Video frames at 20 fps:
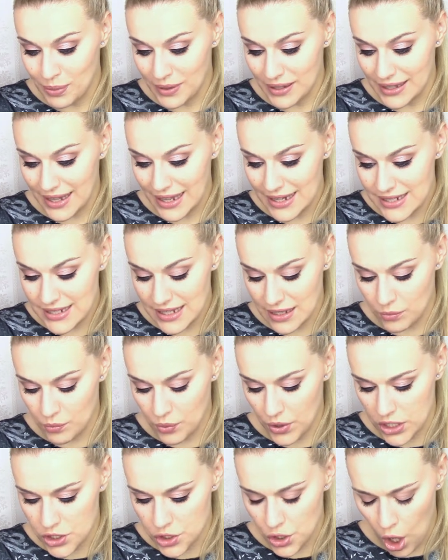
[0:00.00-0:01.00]
blending
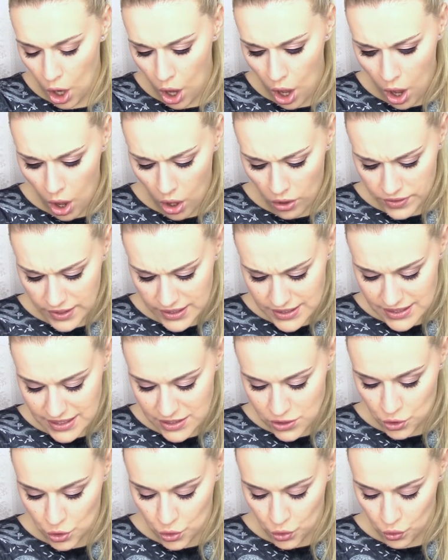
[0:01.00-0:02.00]
brush. Oh,
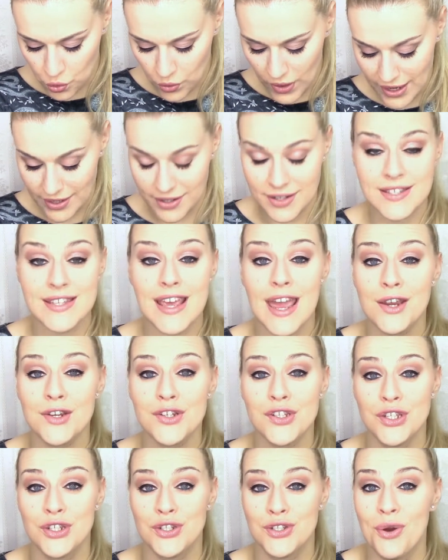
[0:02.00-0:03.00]
this is great because I
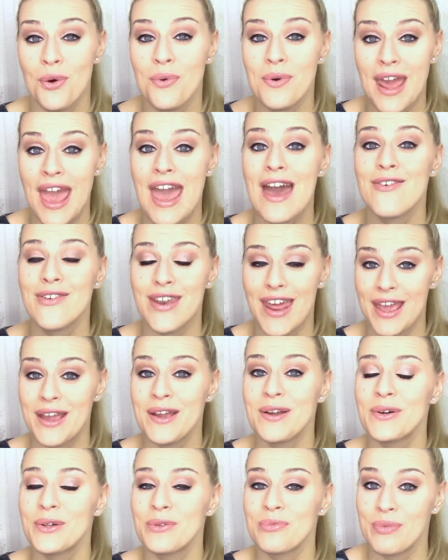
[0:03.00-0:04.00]
actually don't have an
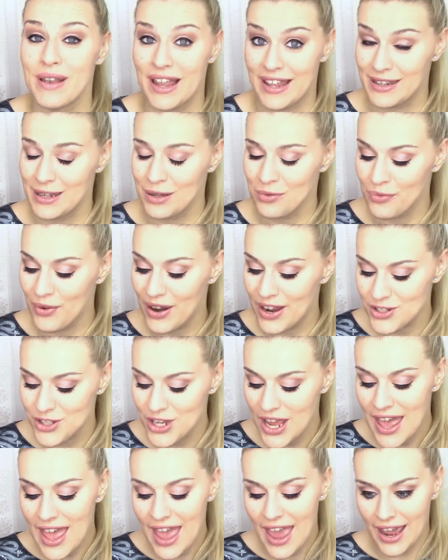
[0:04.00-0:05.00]
angled blending brush
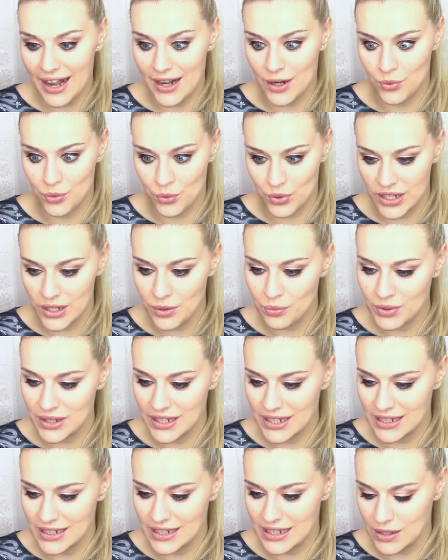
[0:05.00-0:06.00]
and I
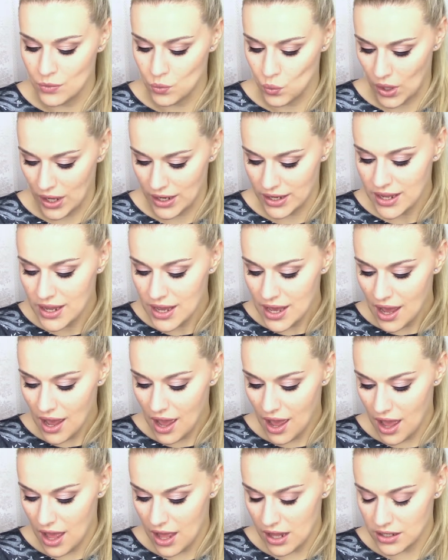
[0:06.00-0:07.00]
really need one.
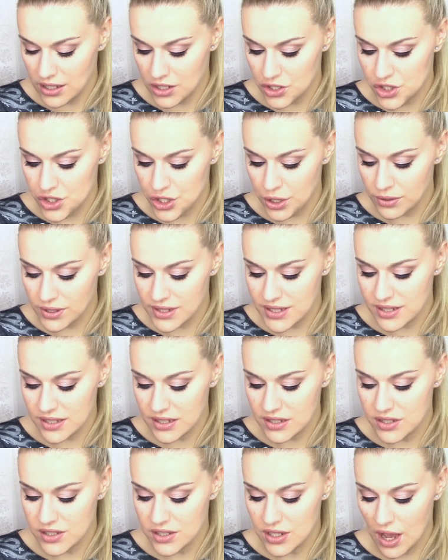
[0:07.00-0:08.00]

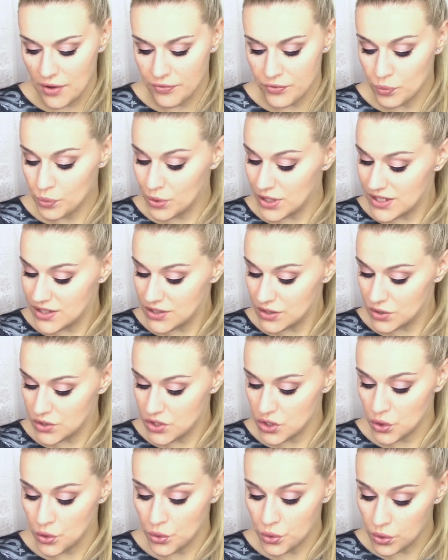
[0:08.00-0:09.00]
Luxuriously soft
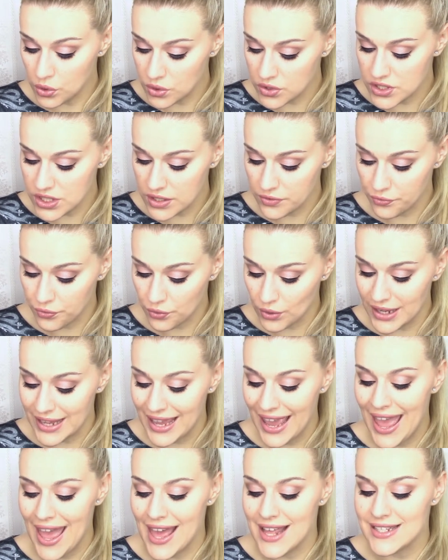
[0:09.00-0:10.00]
bristles,
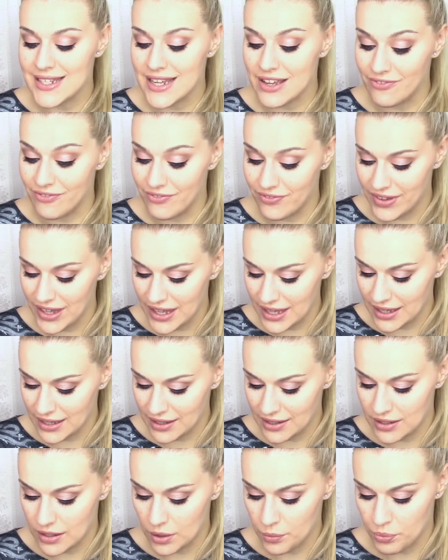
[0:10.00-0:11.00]
cruelty-free and
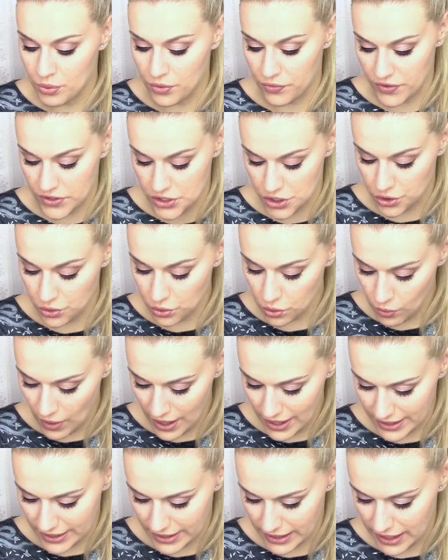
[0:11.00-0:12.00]
vegan professional
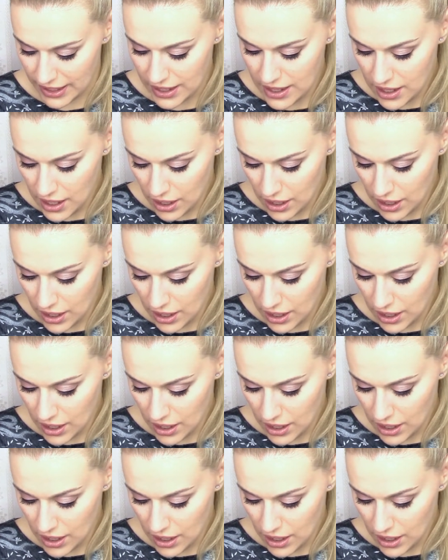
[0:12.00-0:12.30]
quality.